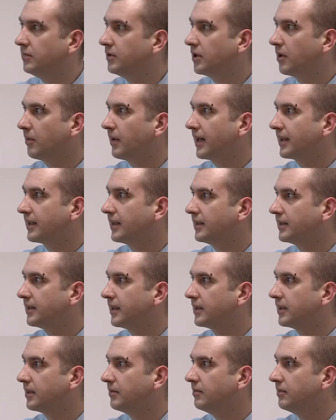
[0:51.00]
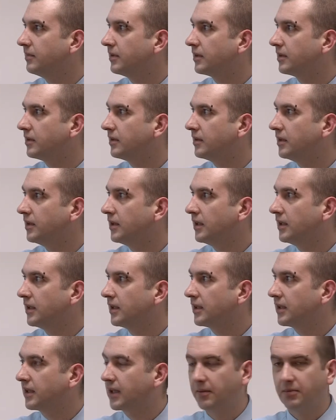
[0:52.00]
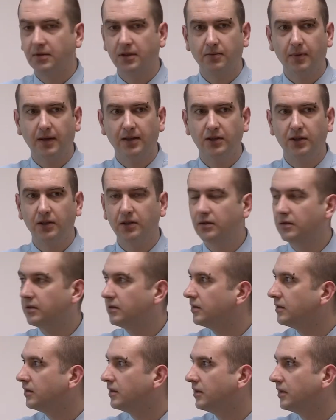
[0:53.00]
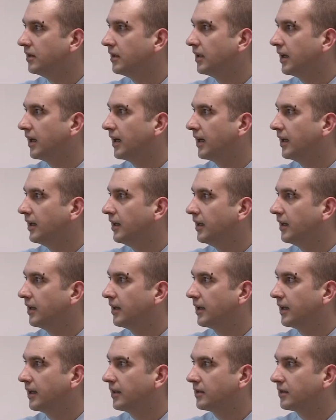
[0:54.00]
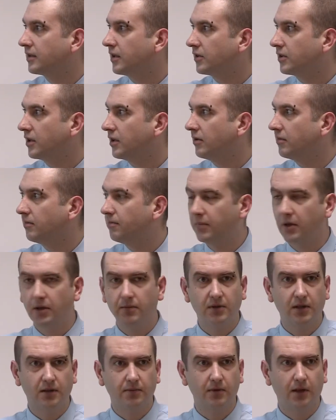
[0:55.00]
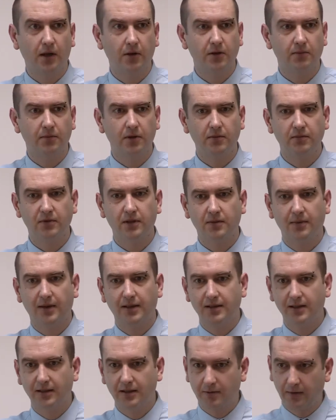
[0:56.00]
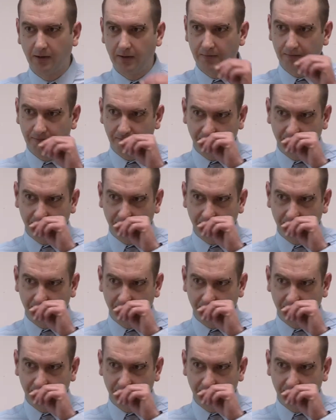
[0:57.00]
double acting systems, cab suspension, and a little touch on loader boom suspension as well.